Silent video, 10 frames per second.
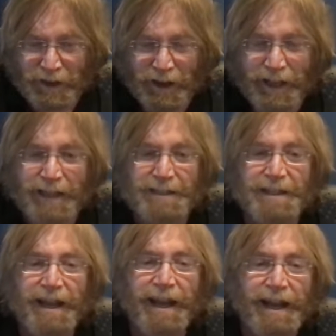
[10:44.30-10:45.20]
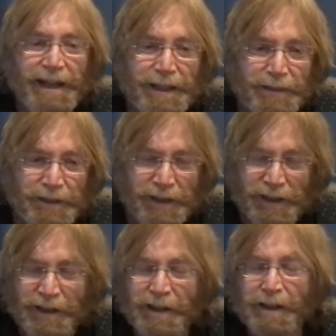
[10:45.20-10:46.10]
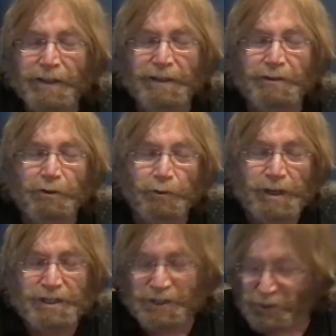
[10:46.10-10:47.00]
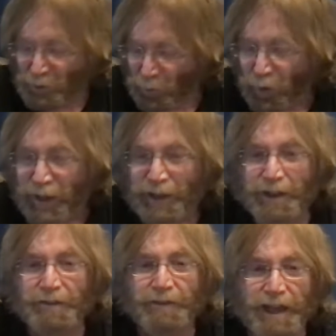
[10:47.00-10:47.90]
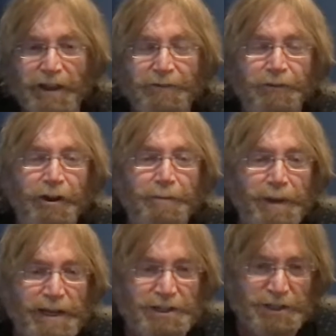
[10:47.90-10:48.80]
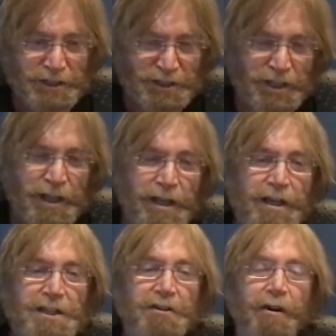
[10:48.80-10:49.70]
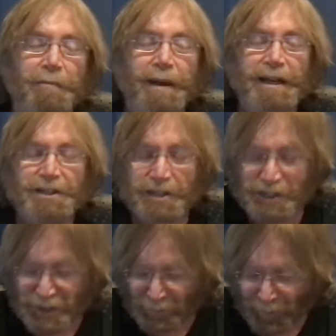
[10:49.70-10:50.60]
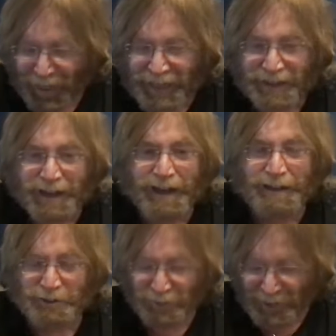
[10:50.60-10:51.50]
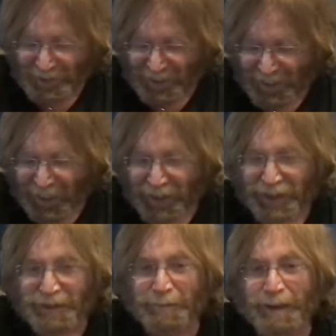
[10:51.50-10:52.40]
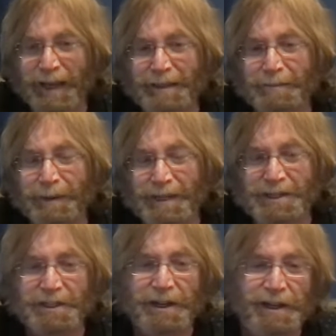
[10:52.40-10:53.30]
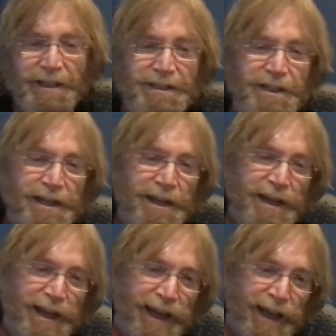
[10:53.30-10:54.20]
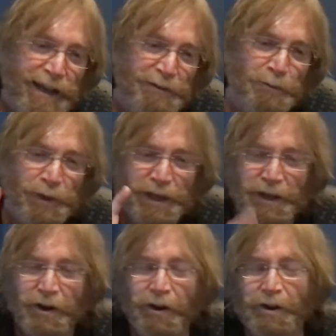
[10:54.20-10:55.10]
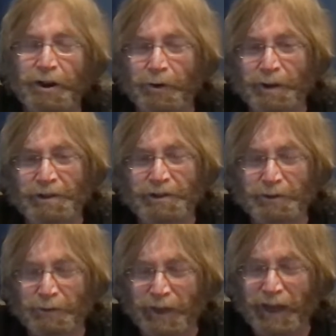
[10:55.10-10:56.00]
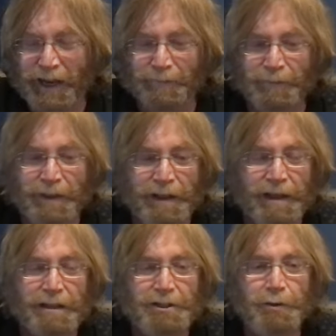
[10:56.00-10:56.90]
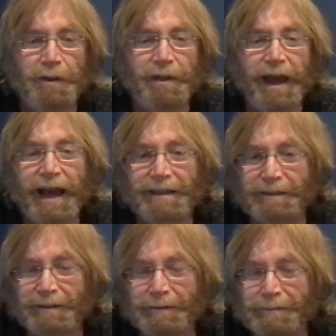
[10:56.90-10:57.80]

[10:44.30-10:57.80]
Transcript: against anything that decreases the quality of care for our patients. So our patients demand the contrast, they demand the best studies, and we are going to do that. So with that,